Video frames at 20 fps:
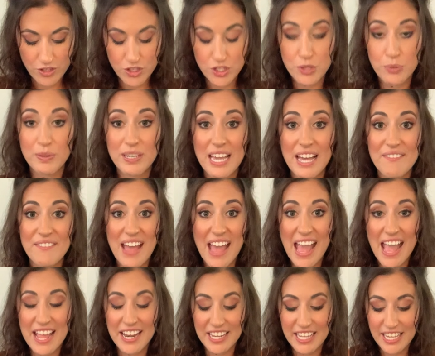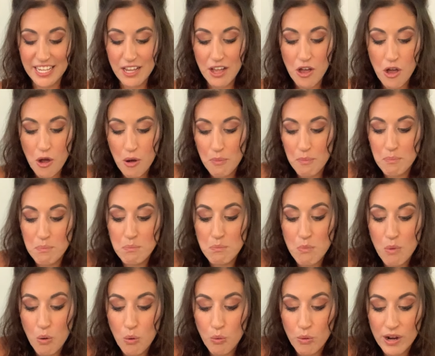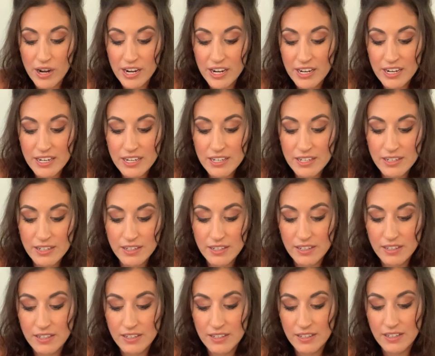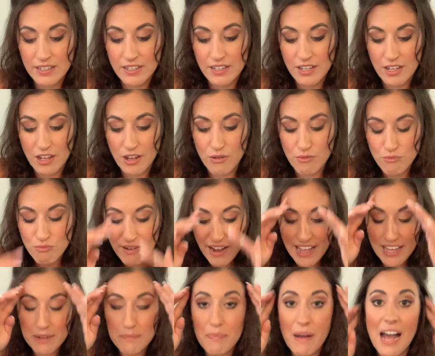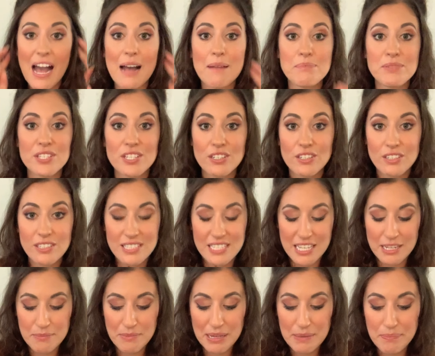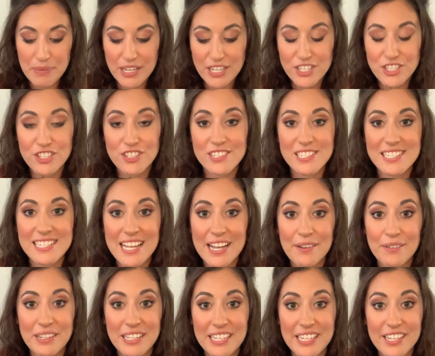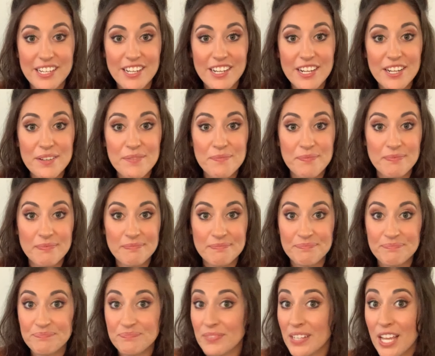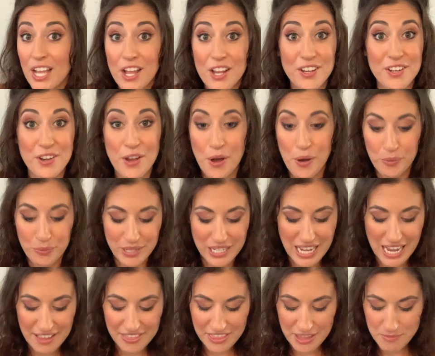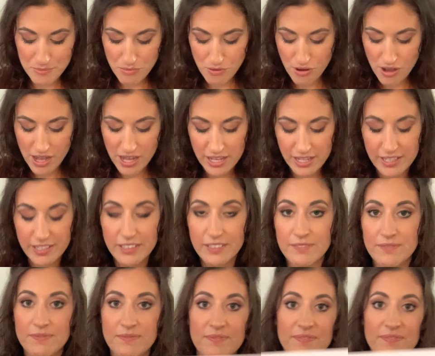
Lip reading: Do we have any more red popsicles in my pictures down here? No, we got them all.